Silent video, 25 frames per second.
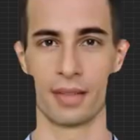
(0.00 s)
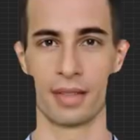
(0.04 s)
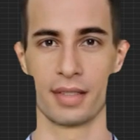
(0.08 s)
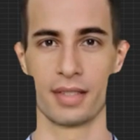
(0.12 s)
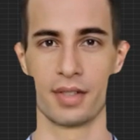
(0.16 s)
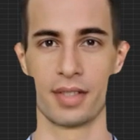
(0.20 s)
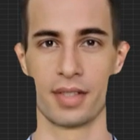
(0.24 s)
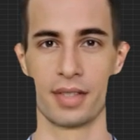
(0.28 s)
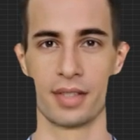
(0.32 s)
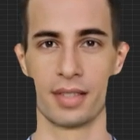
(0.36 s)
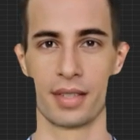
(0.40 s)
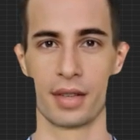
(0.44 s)

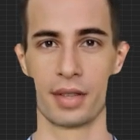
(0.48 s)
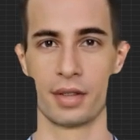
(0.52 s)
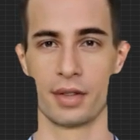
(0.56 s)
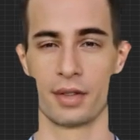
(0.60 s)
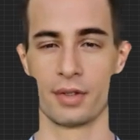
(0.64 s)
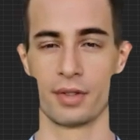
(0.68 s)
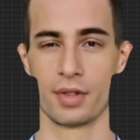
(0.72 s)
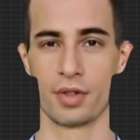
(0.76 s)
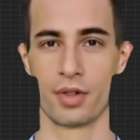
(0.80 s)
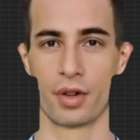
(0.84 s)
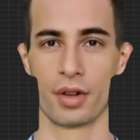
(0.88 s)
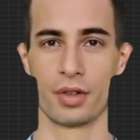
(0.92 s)
This
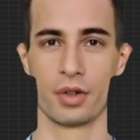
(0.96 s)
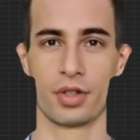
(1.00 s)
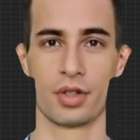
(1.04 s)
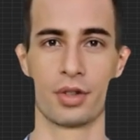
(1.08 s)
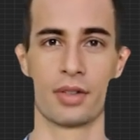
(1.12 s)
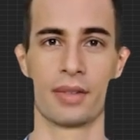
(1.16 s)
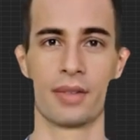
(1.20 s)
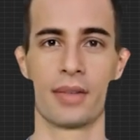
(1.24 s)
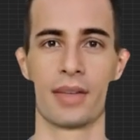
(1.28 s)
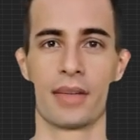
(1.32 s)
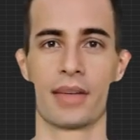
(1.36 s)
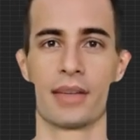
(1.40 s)
distinctive
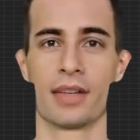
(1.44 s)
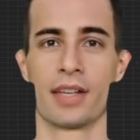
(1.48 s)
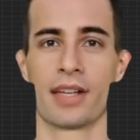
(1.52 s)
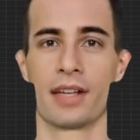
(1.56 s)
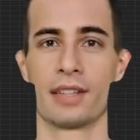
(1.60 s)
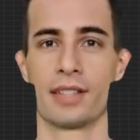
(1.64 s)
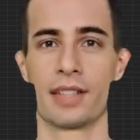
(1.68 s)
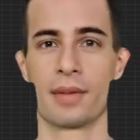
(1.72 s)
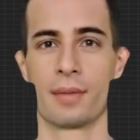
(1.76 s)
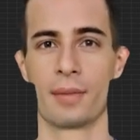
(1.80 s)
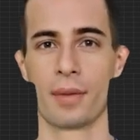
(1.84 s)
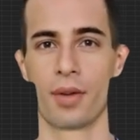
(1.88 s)
structure
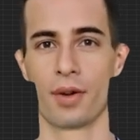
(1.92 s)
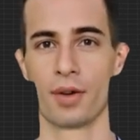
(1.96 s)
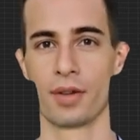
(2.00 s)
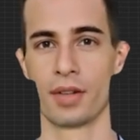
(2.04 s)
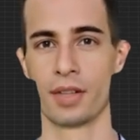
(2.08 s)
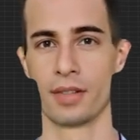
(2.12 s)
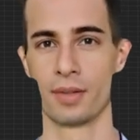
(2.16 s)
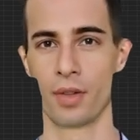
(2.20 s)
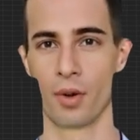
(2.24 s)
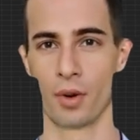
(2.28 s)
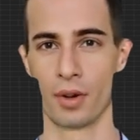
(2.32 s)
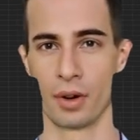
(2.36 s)
gives
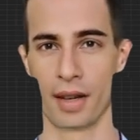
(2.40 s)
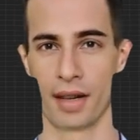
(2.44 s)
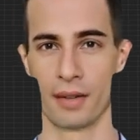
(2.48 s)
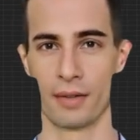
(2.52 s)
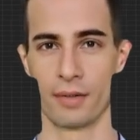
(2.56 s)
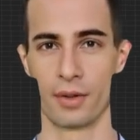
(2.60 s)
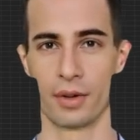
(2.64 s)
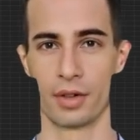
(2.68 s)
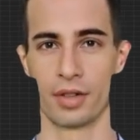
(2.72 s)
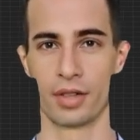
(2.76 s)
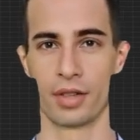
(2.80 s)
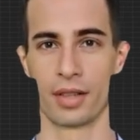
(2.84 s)
employees more
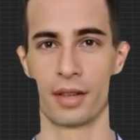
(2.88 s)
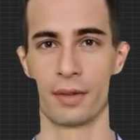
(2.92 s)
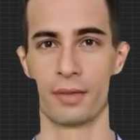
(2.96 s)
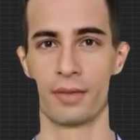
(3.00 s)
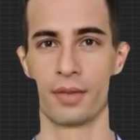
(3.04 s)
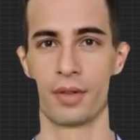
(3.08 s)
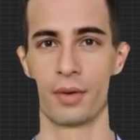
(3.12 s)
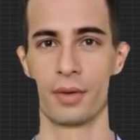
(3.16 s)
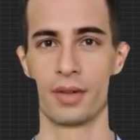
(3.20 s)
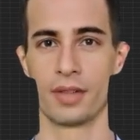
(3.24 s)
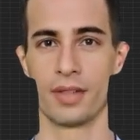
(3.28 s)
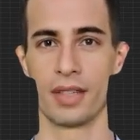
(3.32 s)
leverage in
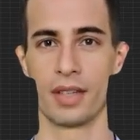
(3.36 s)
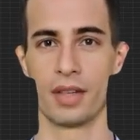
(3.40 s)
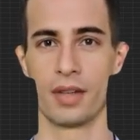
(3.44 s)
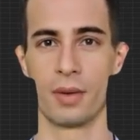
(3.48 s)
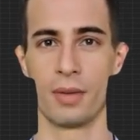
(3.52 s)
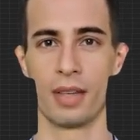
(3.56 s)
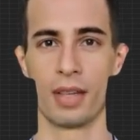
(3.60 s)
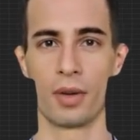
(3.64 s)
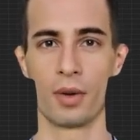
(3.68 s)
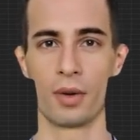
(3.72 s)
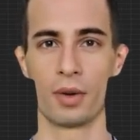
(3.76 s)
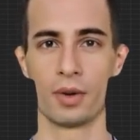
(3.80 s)
influencing
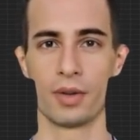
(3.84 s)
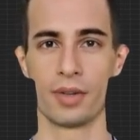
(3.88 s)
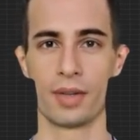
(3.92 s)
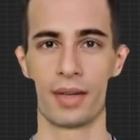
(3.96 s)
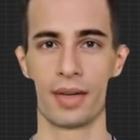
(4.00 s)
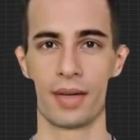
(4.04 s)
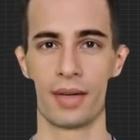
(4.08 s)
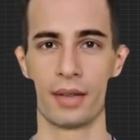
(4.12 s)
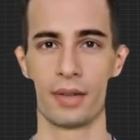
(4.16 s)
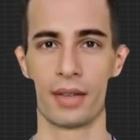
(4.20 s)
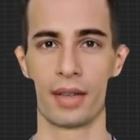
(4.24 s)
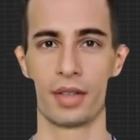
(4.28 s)
the board
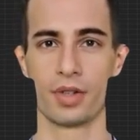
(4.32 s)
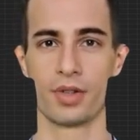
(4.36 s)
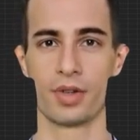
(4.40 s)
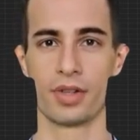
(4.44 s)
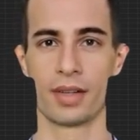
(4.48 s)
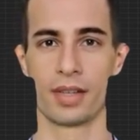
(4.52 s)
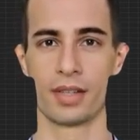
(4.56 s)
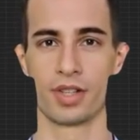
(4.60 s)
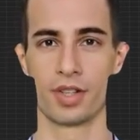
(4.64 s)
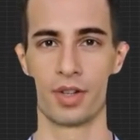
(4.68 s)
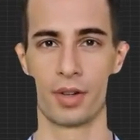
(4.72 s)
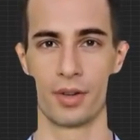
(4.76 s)
than
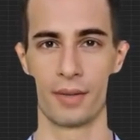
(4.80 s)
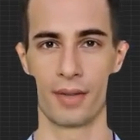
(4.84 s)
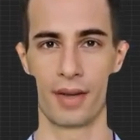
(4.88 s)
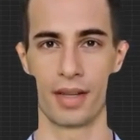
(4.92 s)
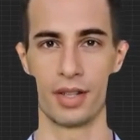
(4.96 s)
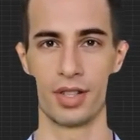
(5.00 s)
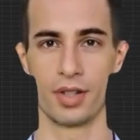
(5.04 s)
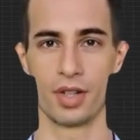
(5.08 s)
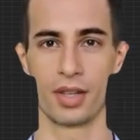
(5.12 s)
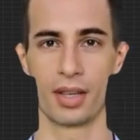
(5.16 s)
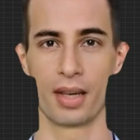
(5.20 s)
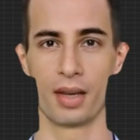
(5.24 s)
traditional
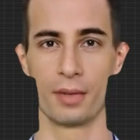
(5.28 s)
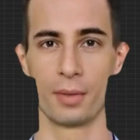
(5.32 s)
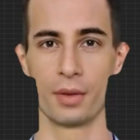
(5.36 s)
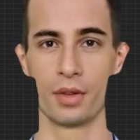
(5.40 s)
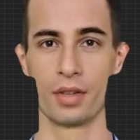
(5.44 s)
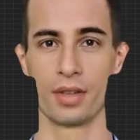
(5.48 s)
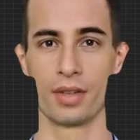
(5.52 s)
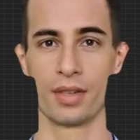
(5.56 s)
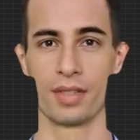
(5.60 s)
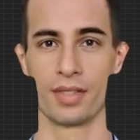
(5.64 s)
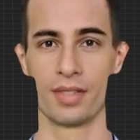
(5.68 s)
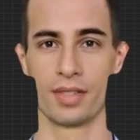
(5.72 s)
venture
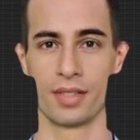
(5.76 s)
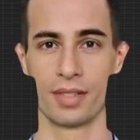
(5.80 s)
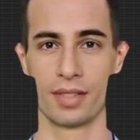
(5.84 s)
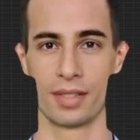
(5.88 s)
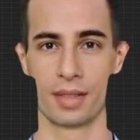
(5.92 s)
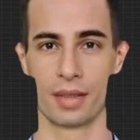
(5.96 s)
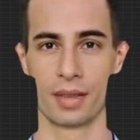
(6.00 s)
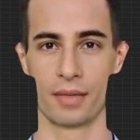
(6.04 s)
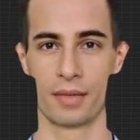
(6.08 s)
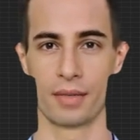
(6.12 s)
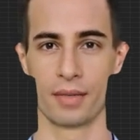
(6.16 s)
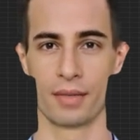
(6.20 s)

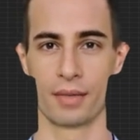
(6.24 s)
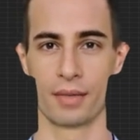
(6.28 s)
capitalists.